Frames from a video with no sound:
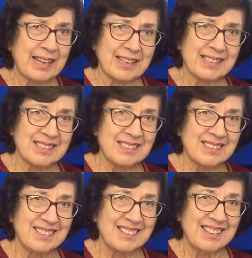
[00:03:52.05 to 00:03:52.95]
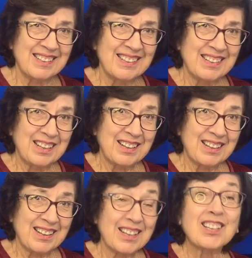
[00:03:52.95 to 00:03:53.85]
is?
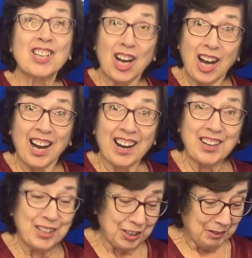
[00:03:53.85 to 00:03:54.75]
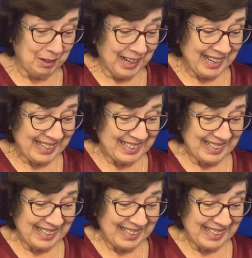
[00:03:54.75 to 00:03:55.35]
Car, you're right.